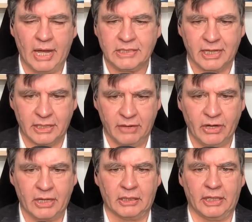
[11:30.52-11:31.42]

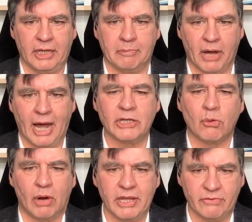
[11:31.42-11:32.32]
significantly by
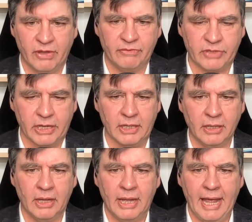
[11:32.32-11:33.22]
2050.
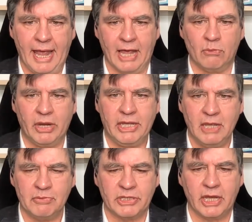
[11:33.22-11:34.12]
And we
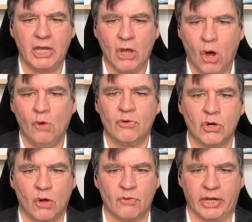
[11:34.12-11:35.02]
keep seeing over
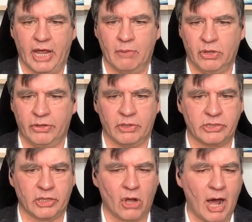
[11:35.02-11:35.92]
and over again, whether
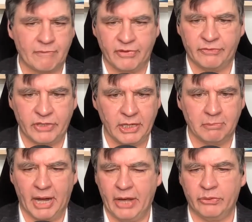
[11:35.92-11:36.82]
it's the COP15
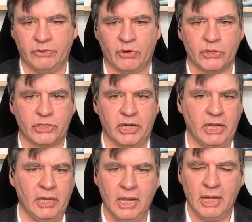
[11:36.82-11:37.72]

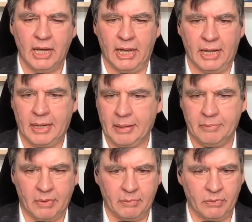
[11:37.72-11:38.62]
biodiversity
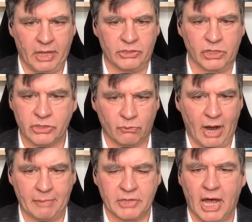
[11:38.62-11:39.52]
that just
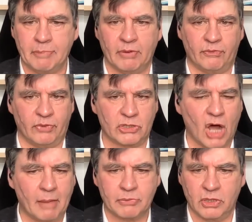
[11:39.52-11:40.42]
wrapped up, if it's
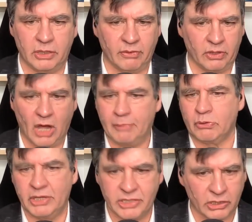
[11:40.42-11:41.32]
COP26,
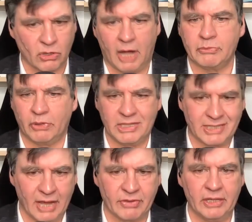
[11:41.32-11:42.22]

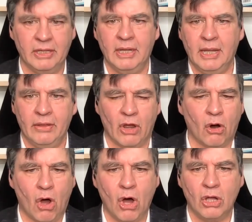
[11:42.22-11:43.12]
COP27, there
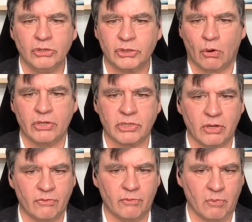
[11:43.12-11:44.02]
are all sorts
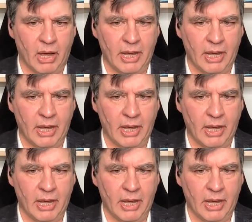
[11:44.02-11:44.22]
of